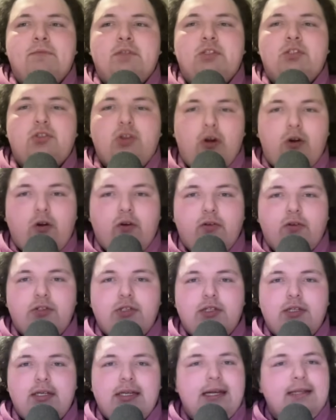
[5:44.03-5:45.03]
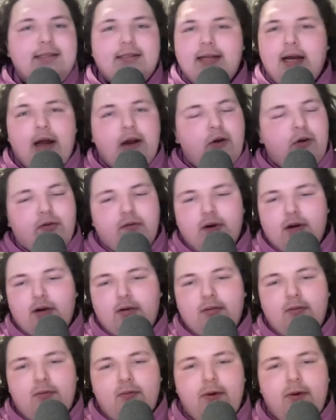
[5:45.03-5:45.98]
stalls, it's not over.